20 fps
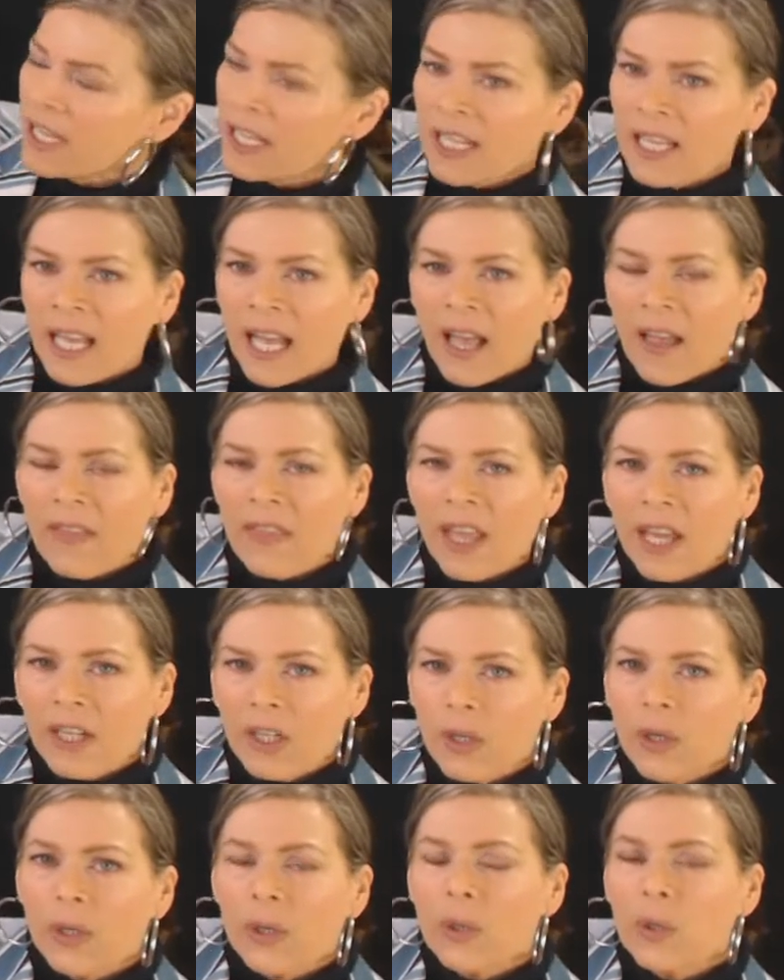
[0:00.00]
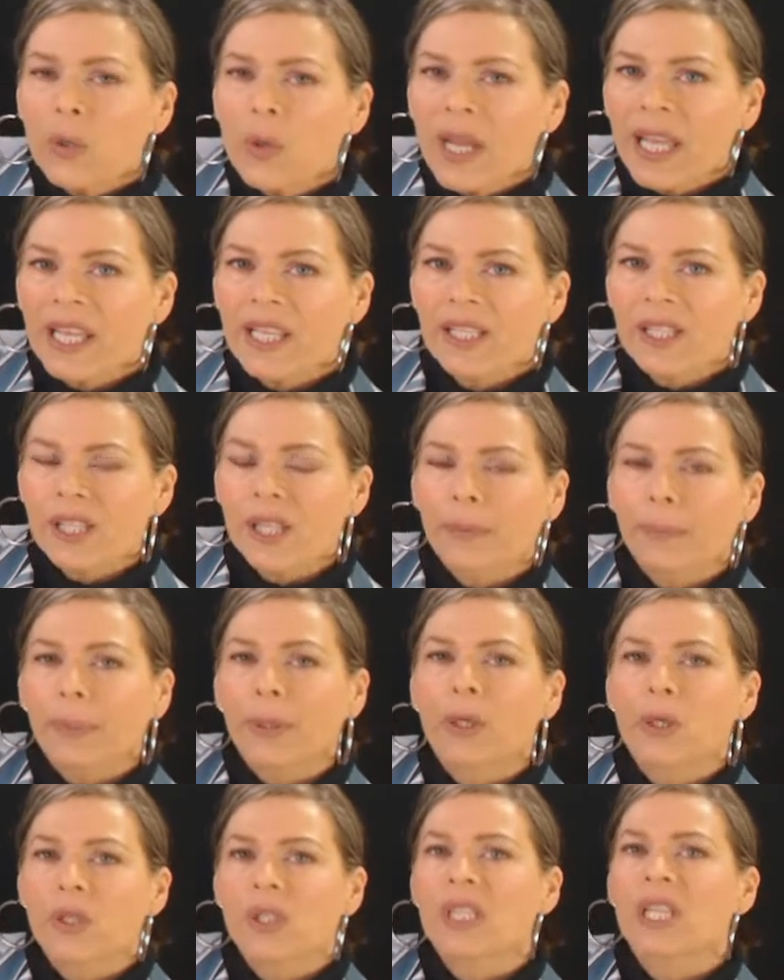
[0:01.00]
And then who is the
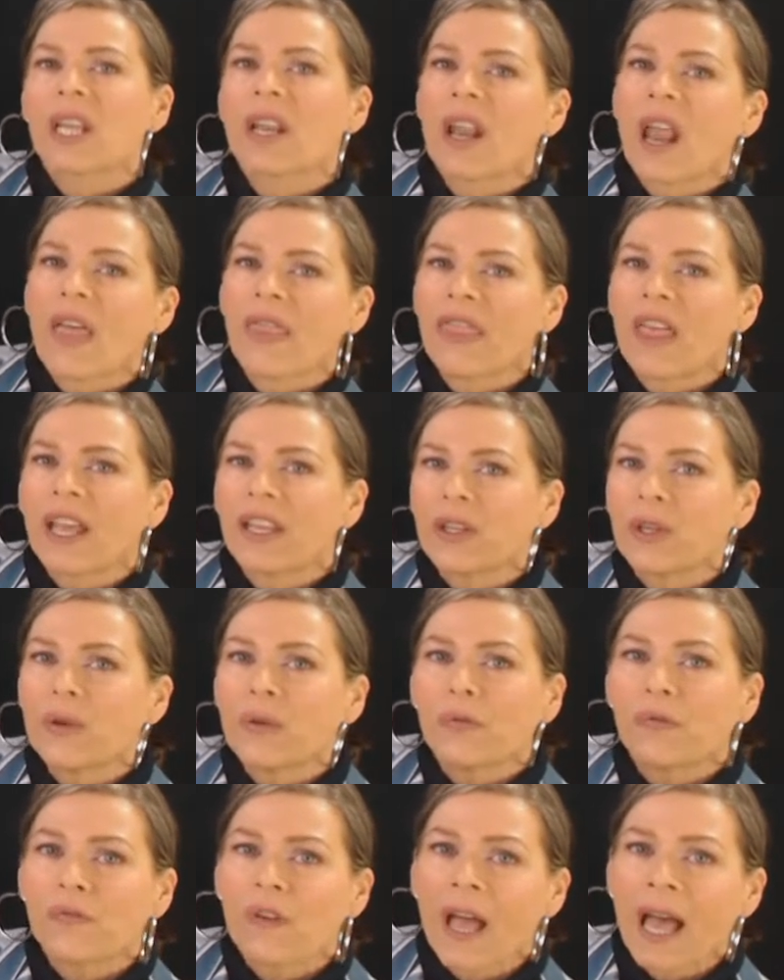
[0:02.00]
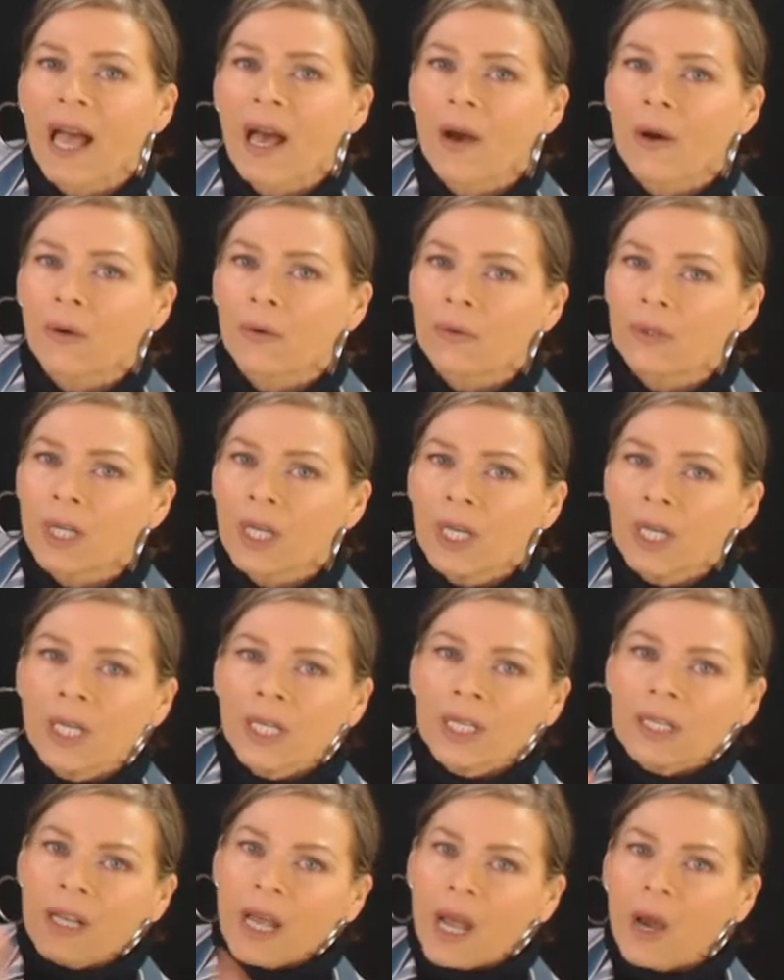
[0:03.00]
person that you found?
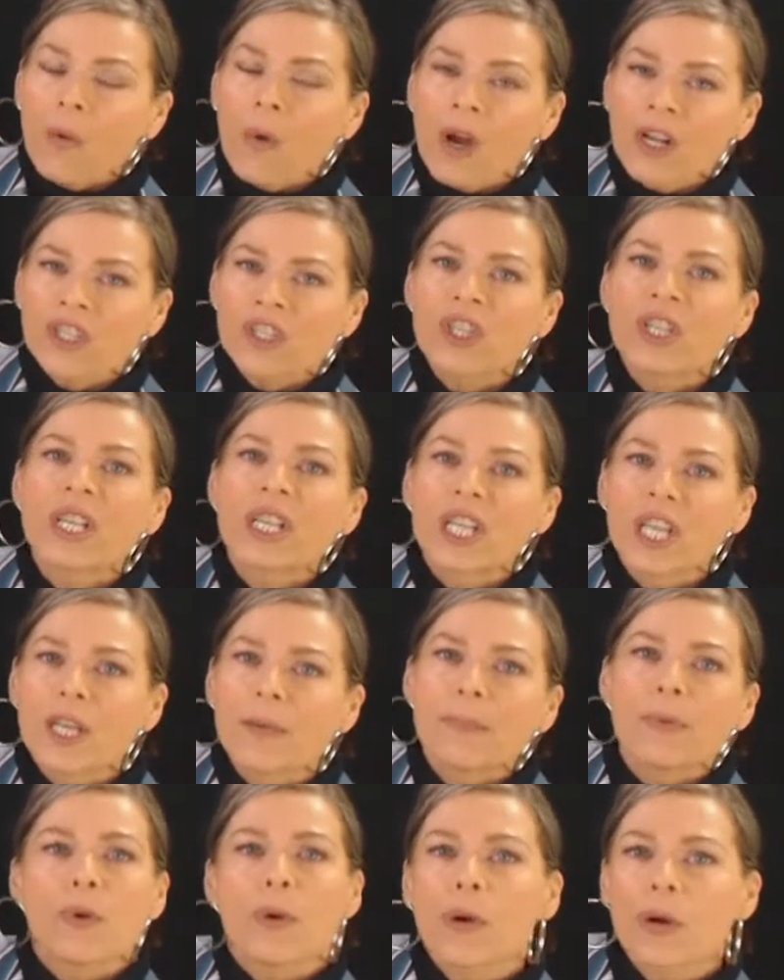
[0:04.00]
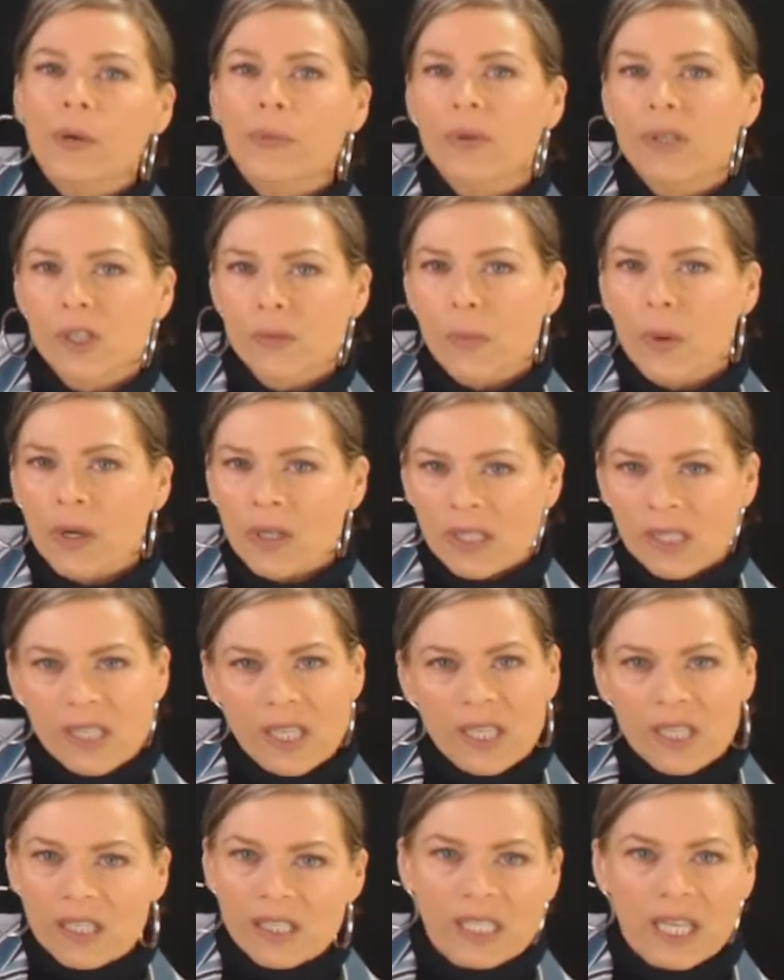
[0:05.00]
Now, I want you to keep your
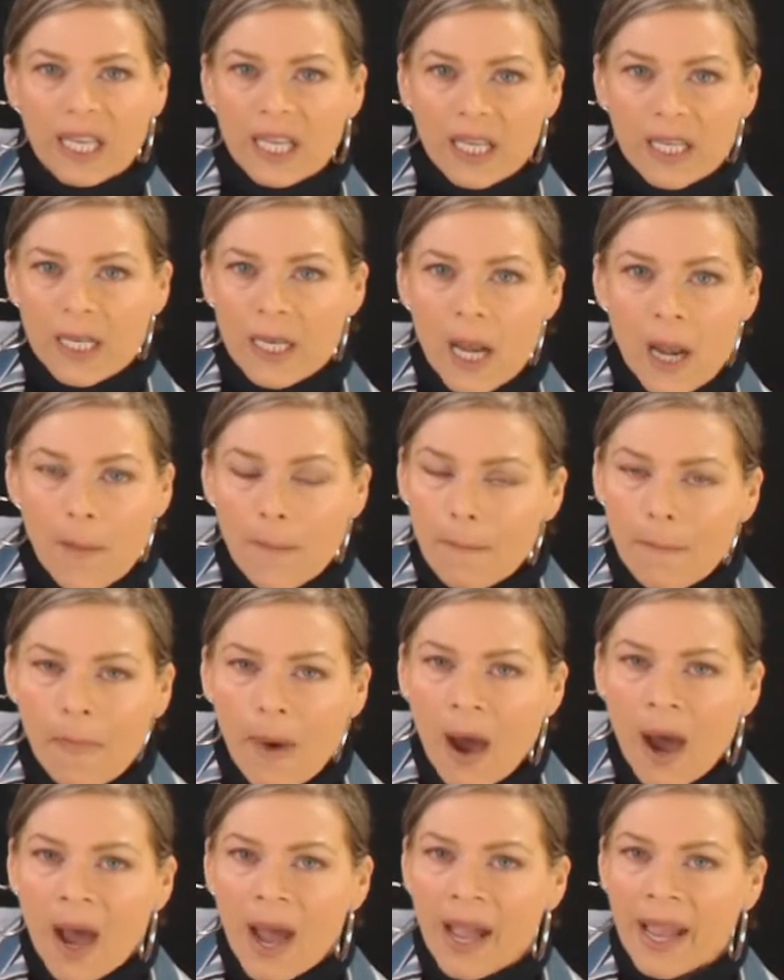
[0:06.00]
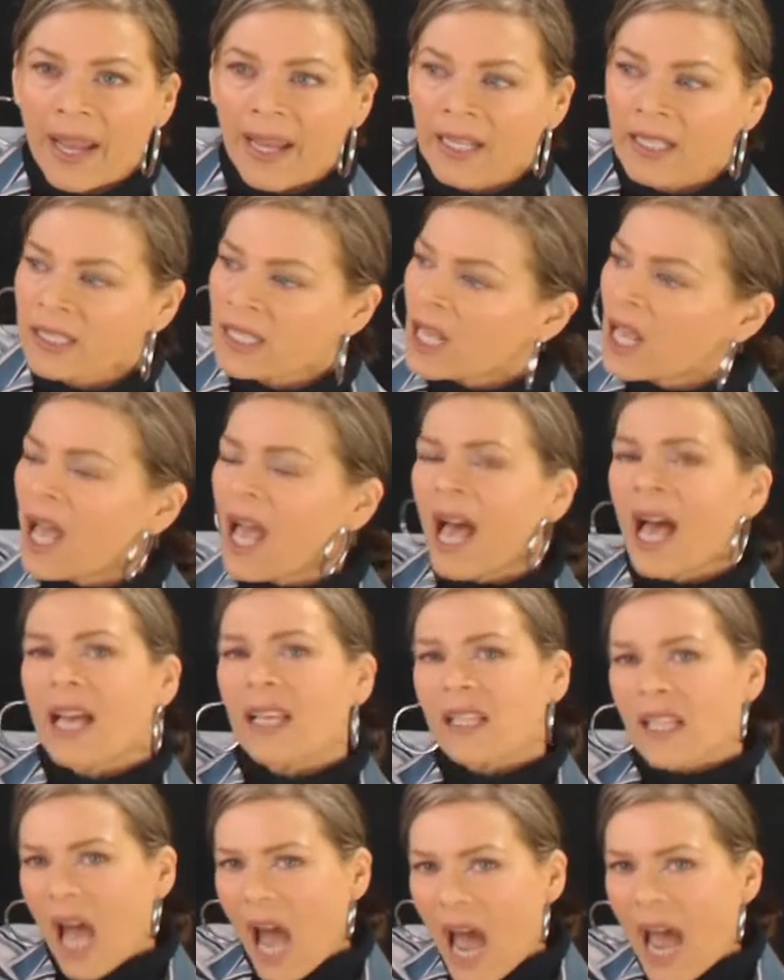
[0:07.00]
responses in mind as
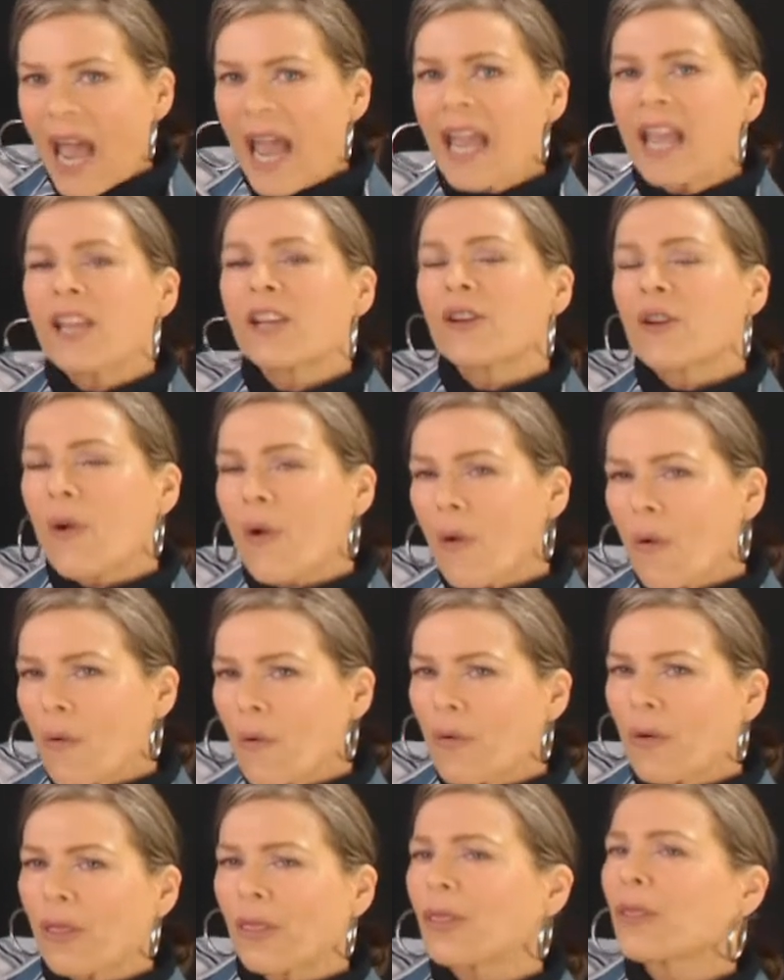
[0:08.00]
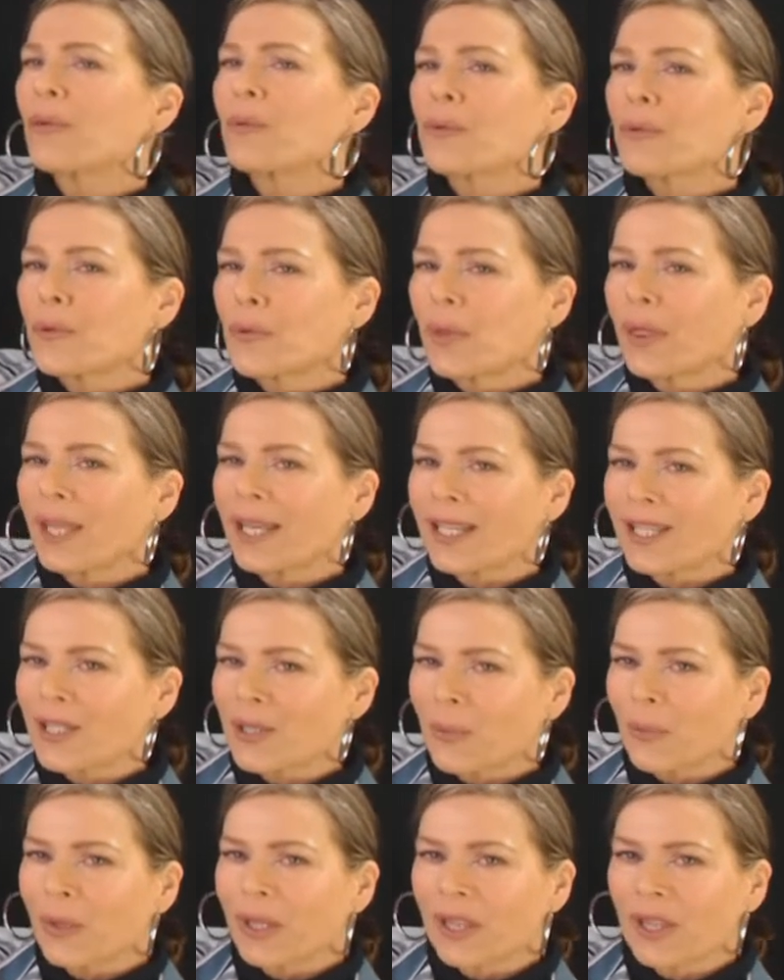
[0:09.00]
I go through this
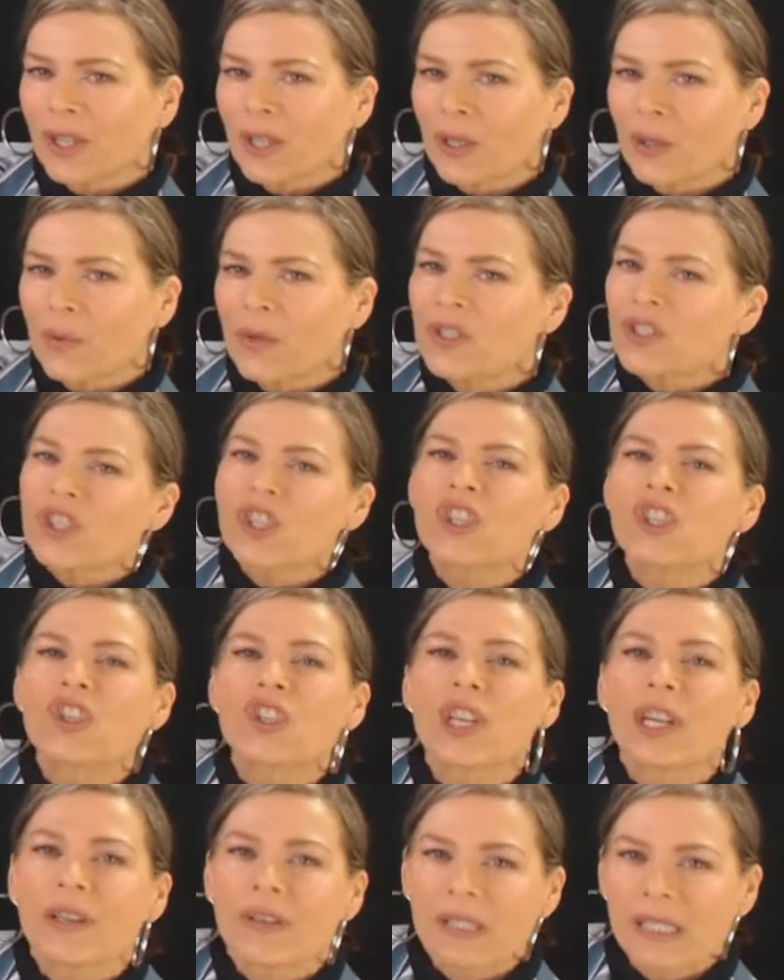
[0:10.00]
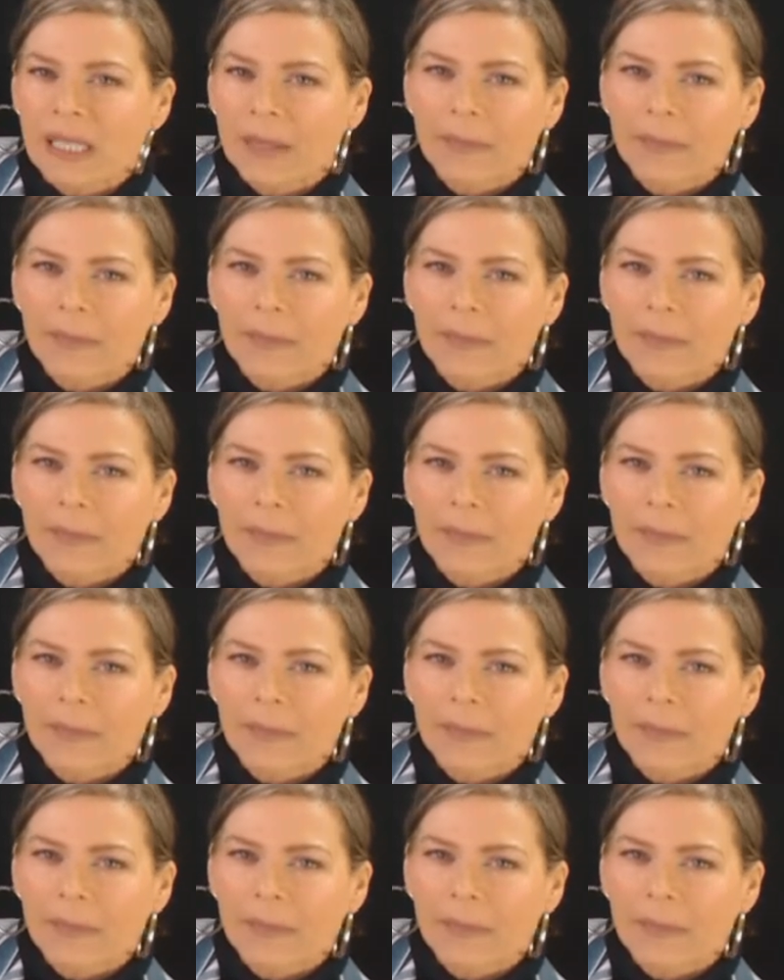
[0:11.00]
with you and just share some